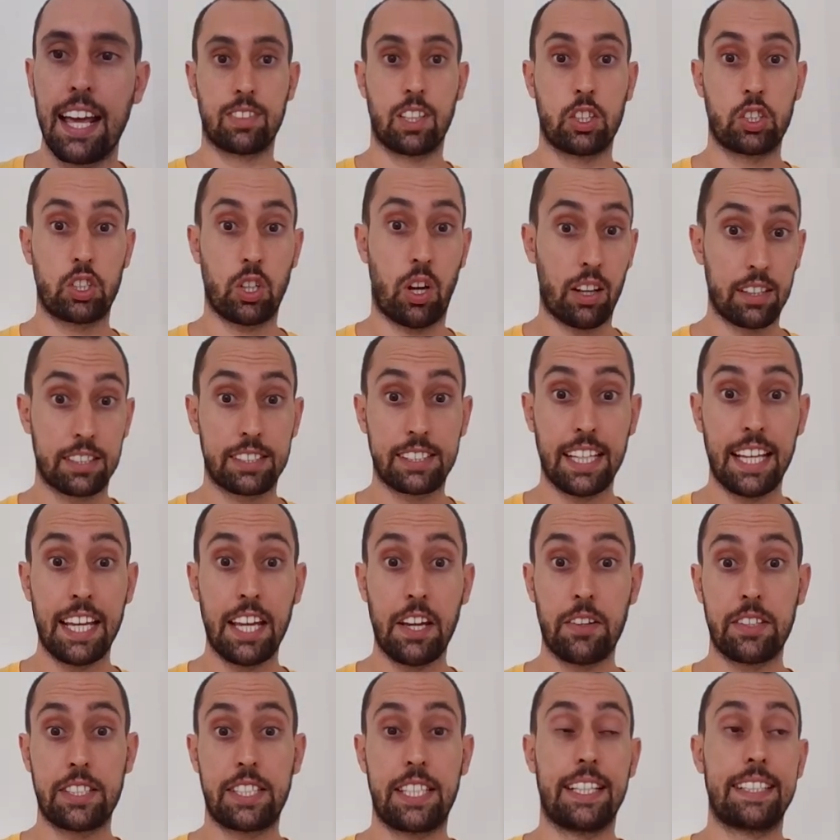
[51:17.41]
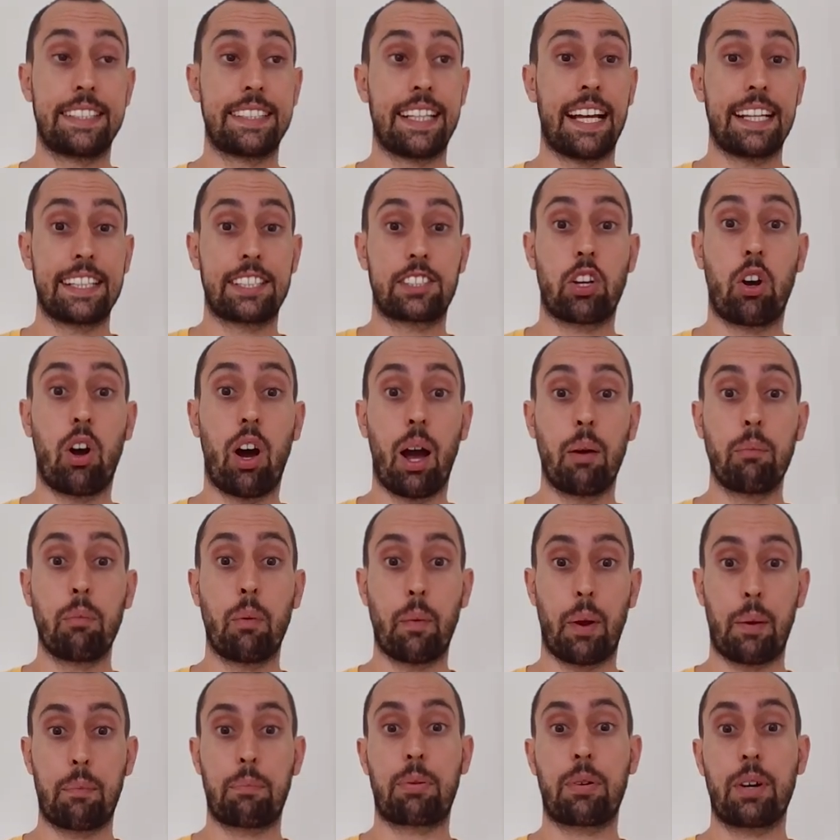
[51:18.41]
So I'll see you in 6 days' time when we
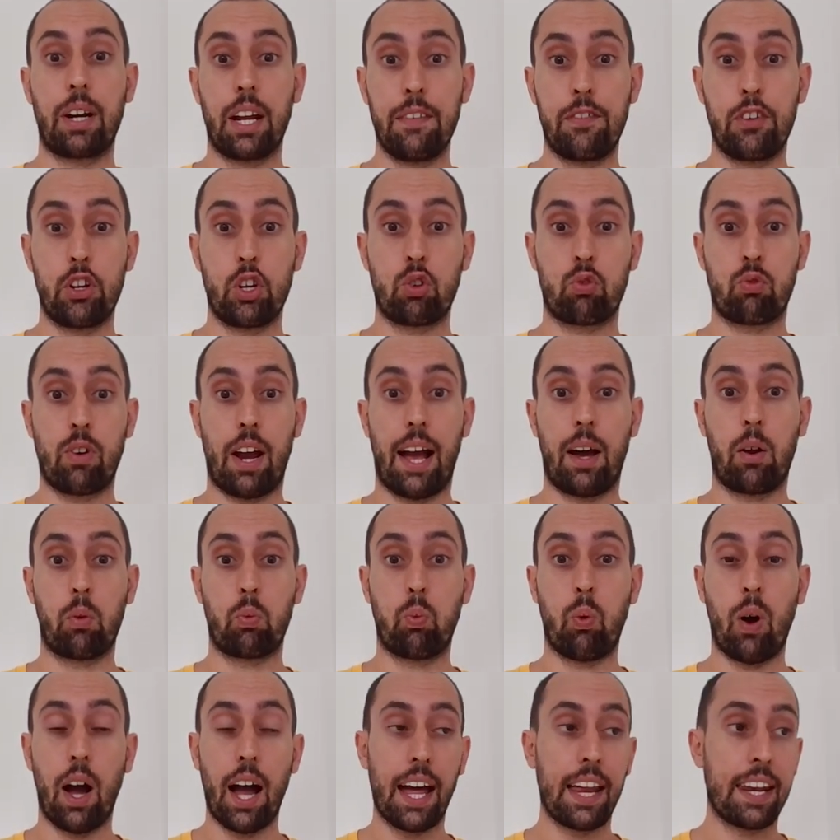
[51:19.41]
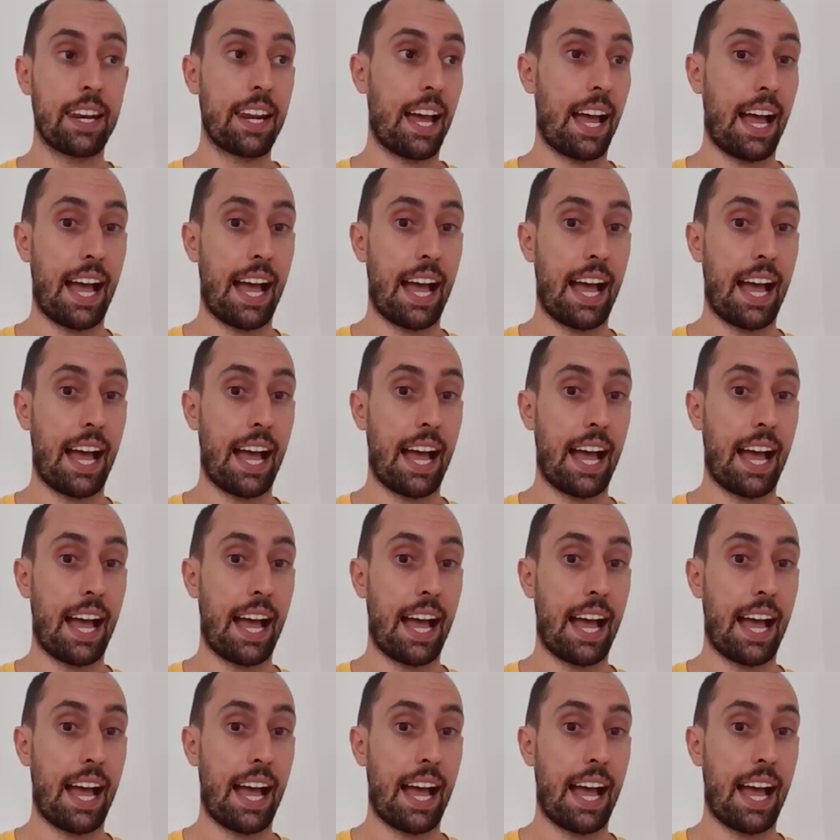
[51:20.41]
preview round 1.